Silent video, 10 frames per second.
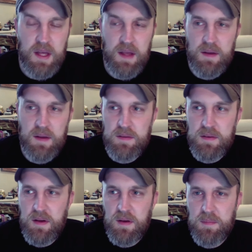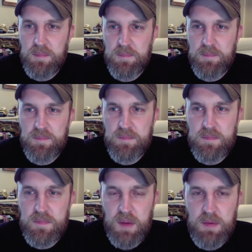Yeah, that
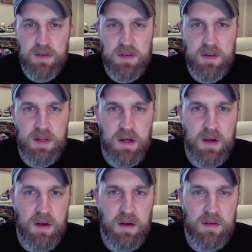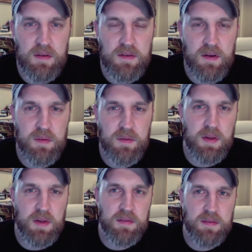was actually started
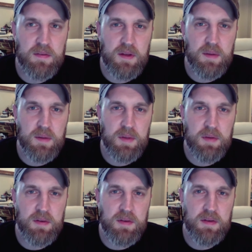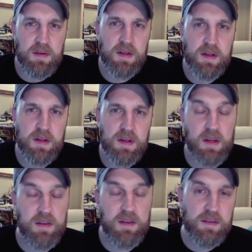with
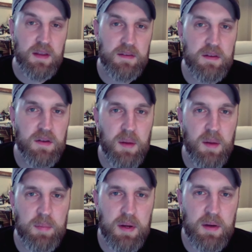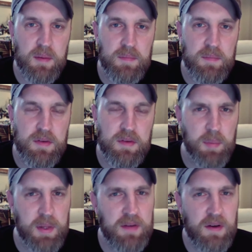it's a site that's still up.
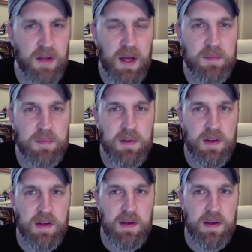It's called Pixar Times.